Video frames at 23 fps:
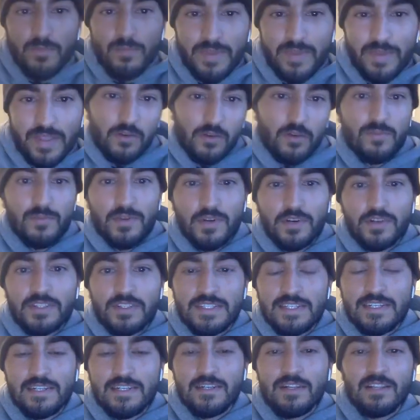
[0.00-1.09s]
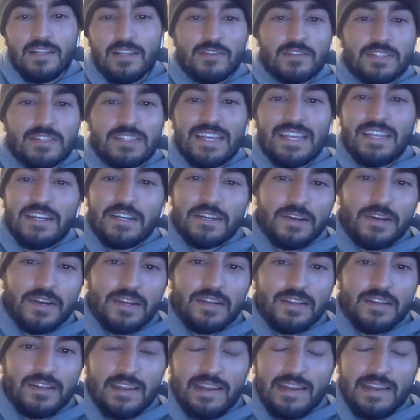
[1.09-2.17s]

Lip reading: OMP algorithm in RTL allows us to integrate